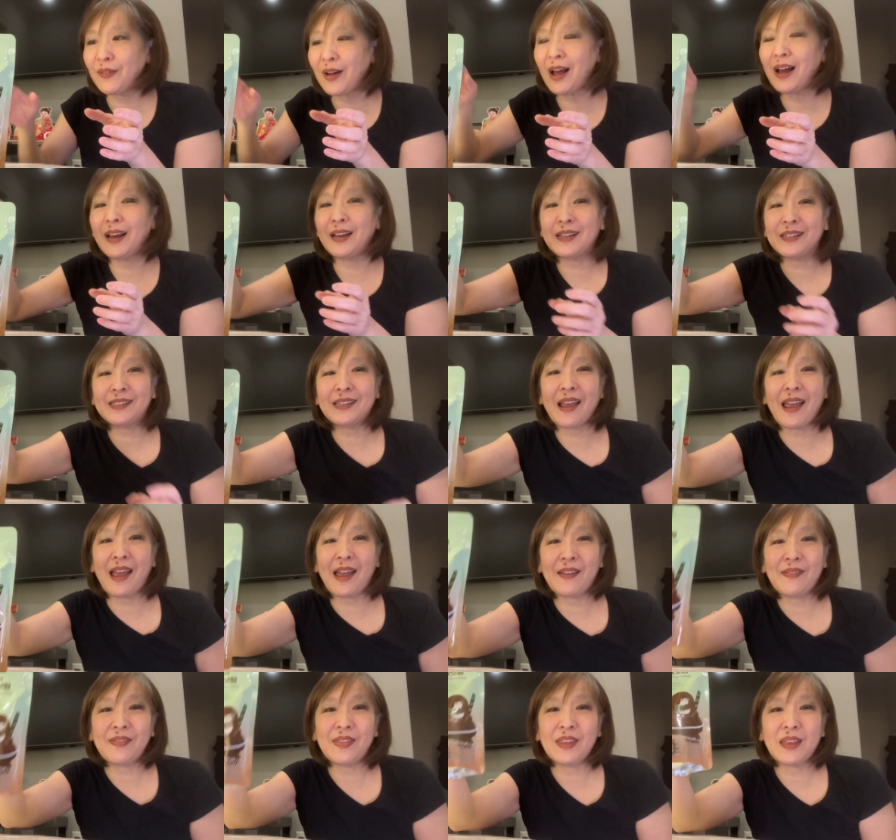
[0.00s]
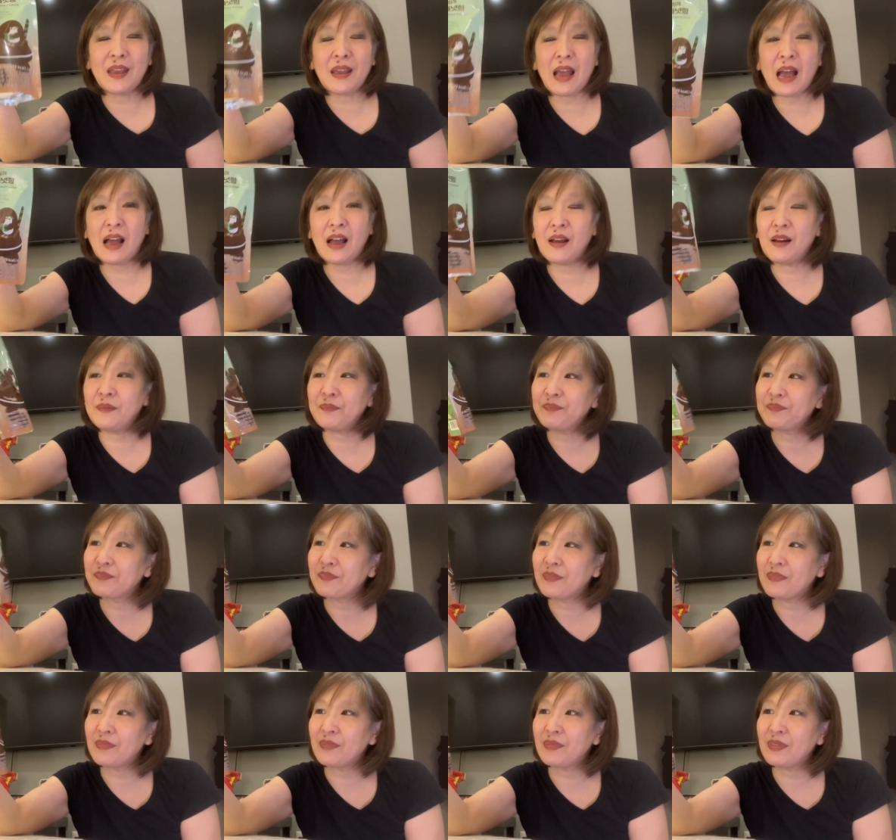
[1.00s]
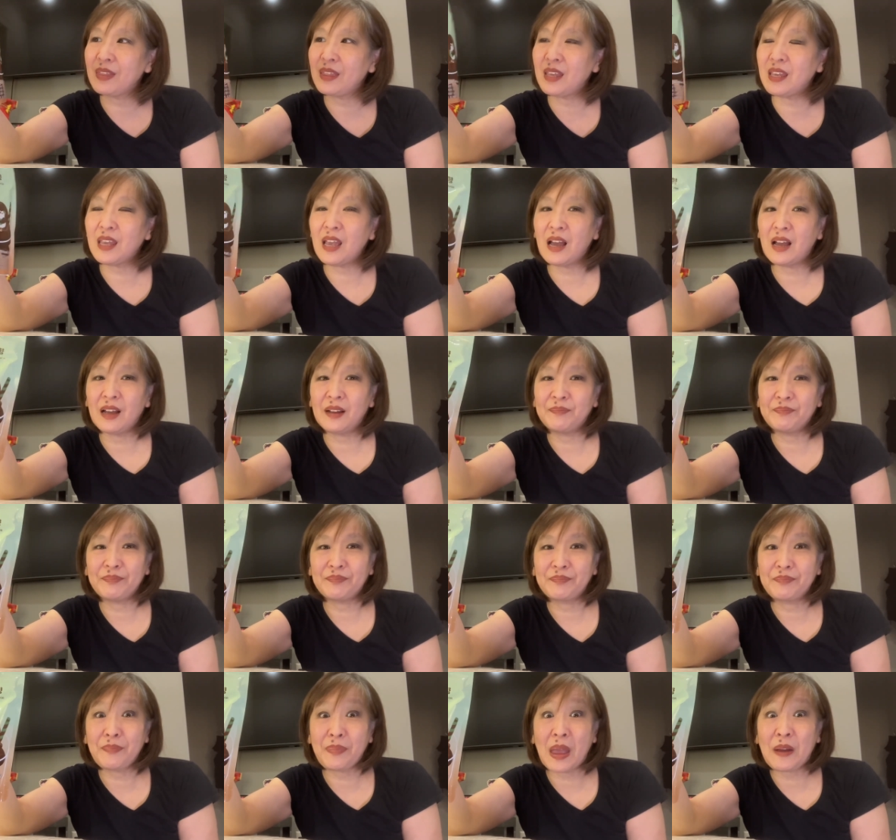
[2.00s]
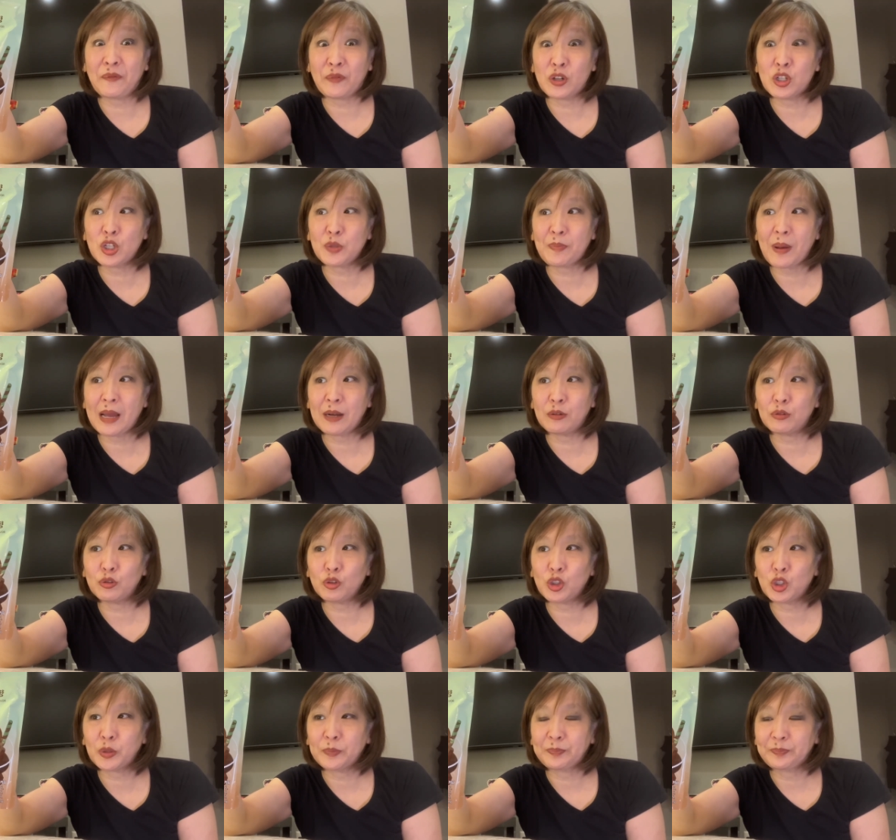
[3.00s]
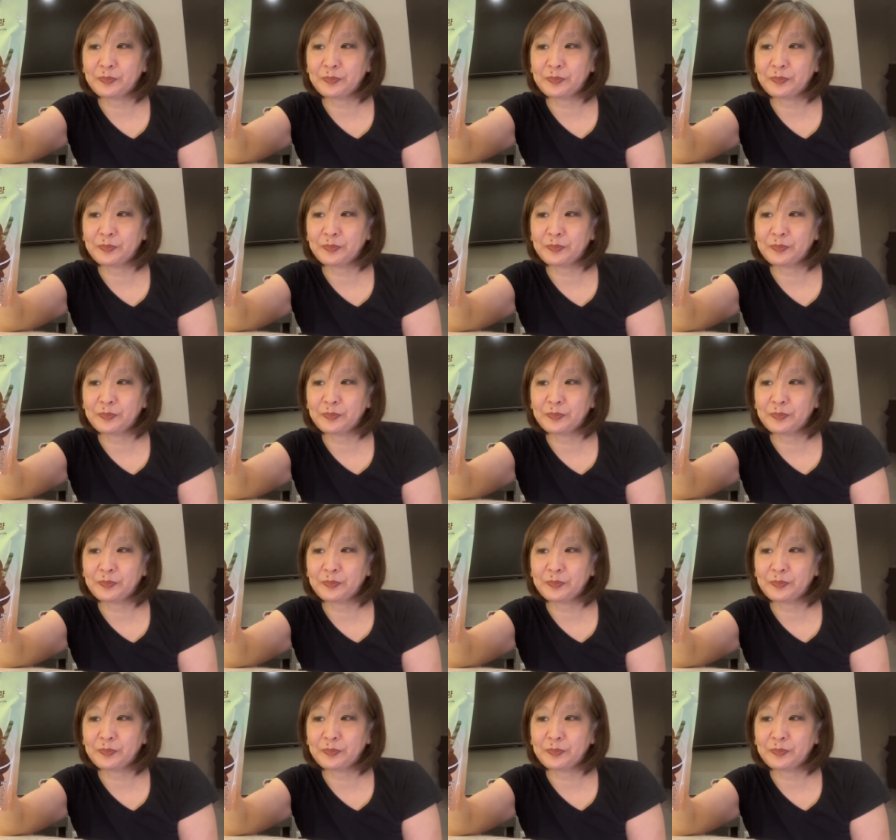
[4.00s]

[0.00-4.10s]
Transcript: ice and the, um, the um, beverage pouch.